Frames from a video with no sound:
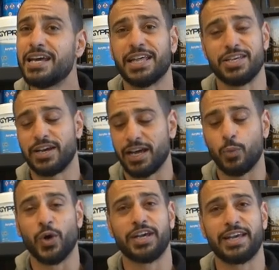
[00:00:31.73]
that you're
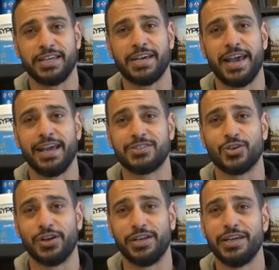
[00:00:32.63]
gonna wanna get your hands
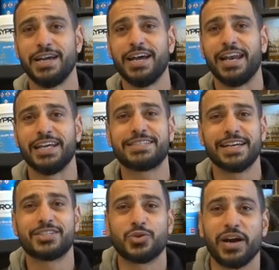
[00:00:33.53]
on it. Let's
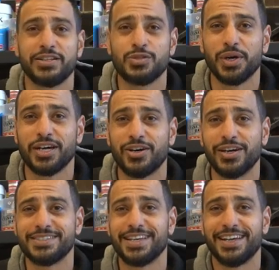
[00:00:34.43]
get straight into it
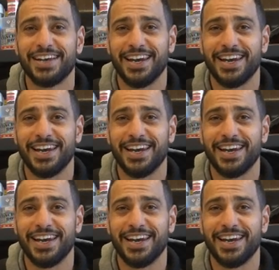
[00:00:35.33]
guys.